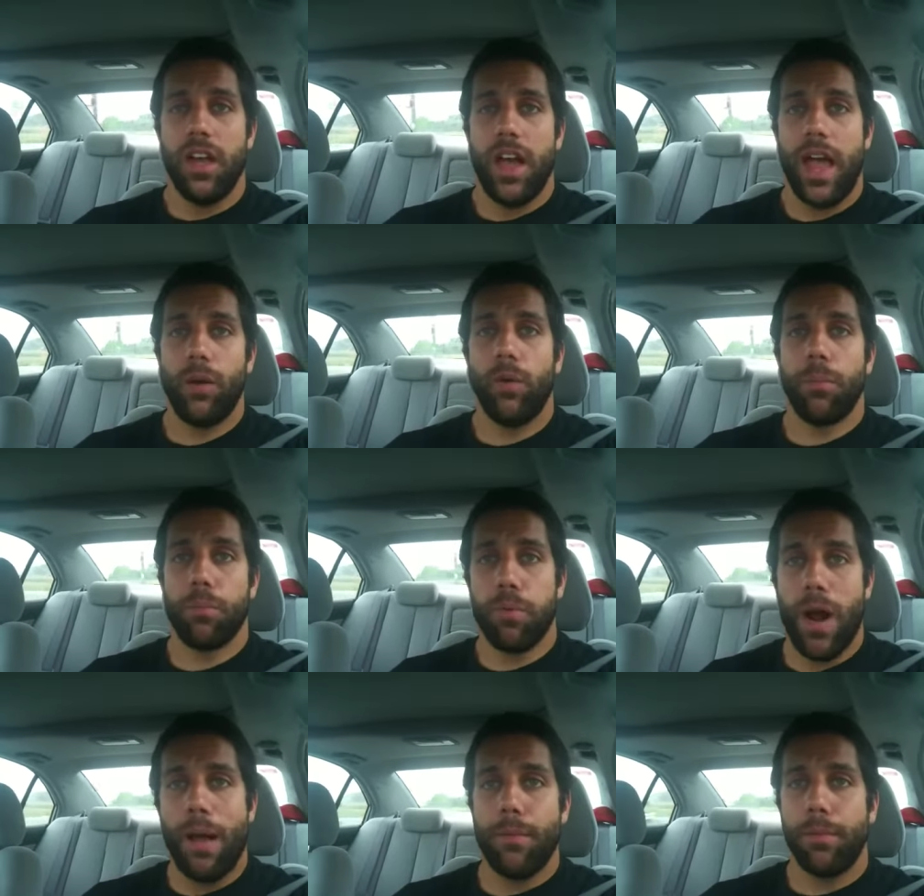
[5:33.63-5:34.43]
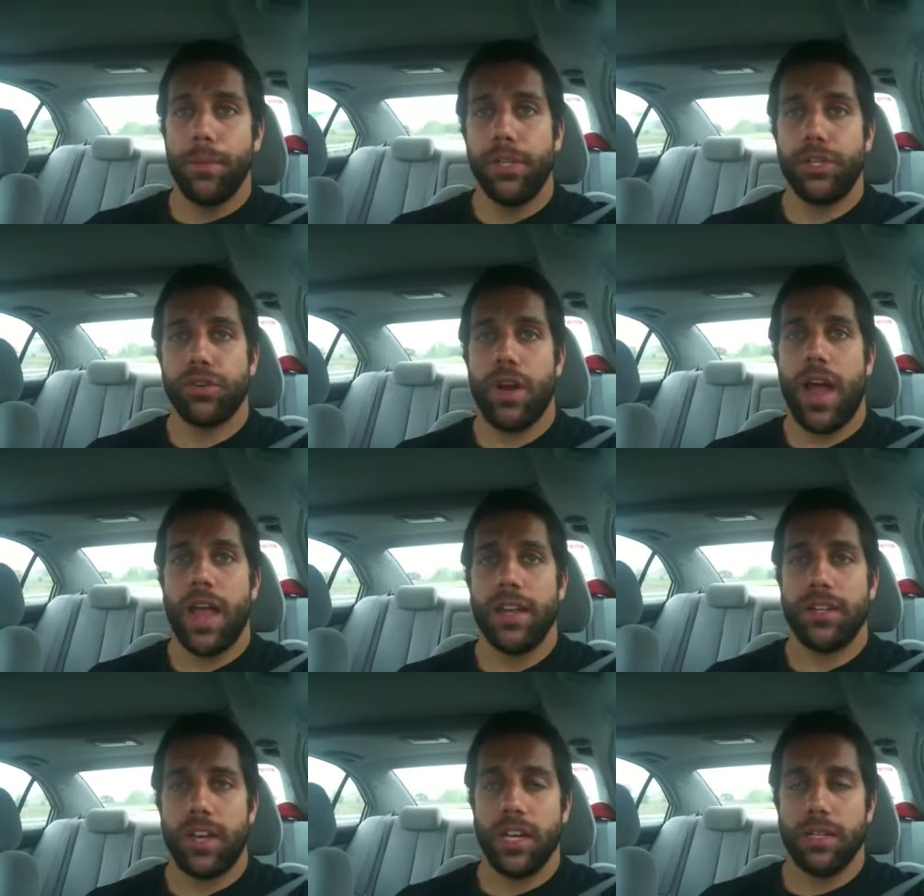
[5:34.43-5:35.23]
I will probably
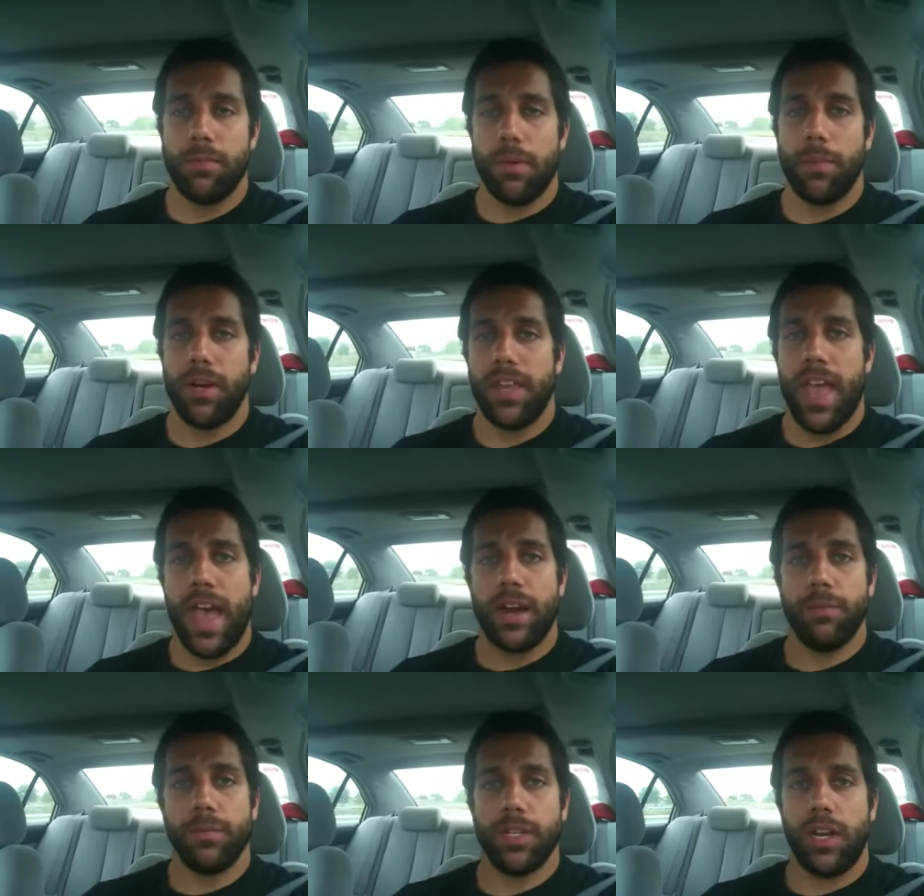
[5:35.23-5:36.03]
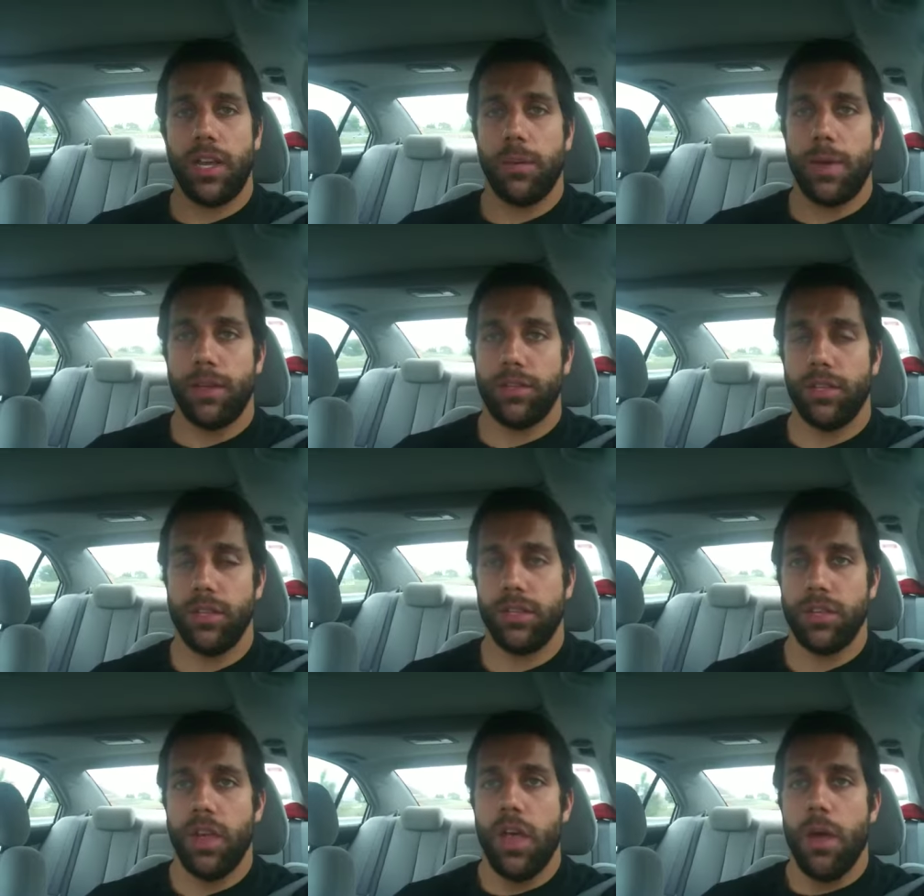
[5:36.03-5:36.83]
try, talk to my buddy Adam today about
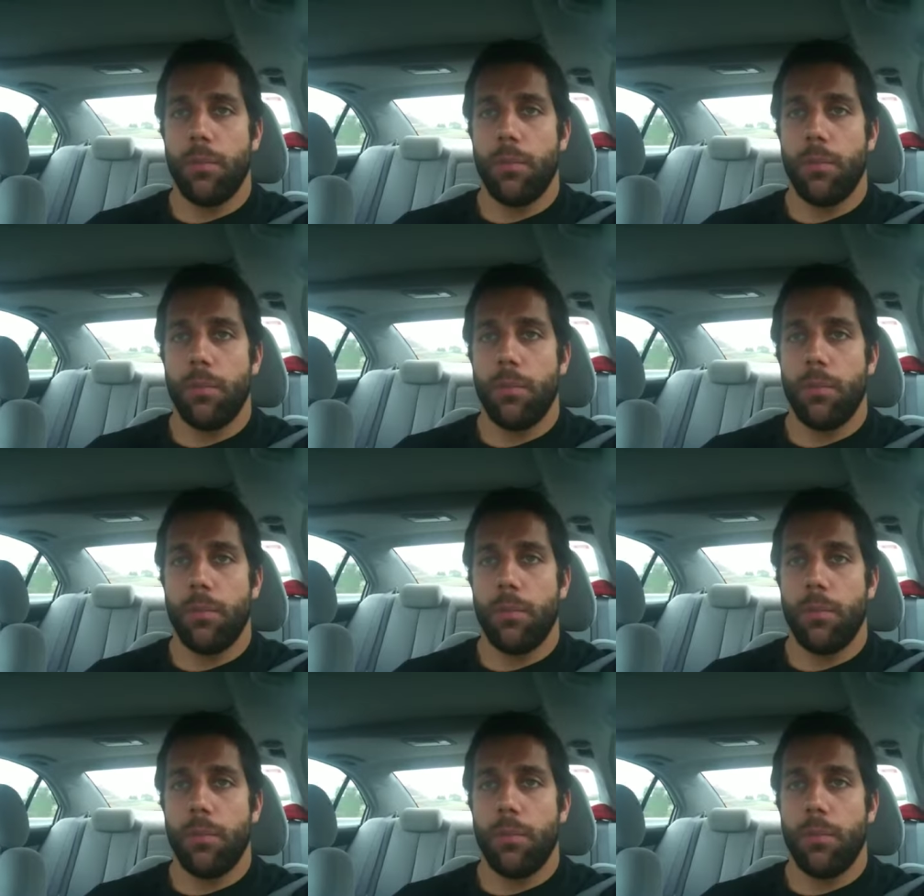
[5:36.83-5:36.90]
this,